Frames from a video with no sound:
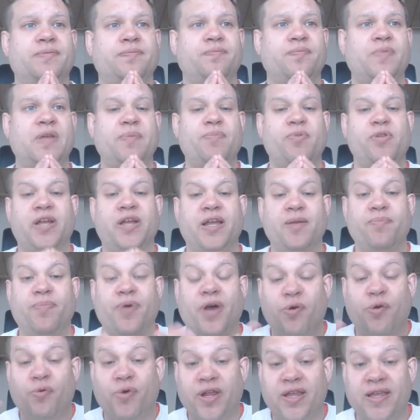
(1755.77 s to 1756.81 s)
people like
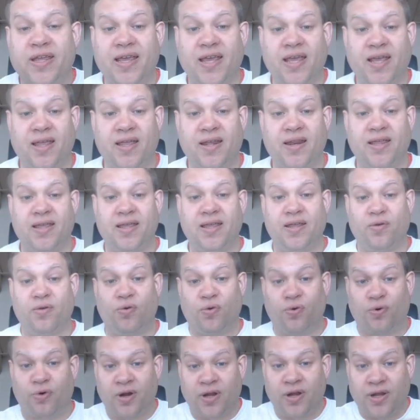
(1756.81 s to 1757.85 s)
Byron Katie
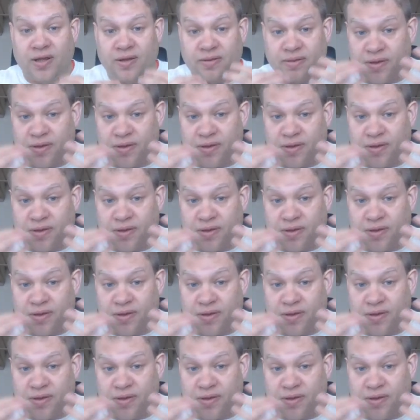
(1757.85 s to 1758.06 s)
or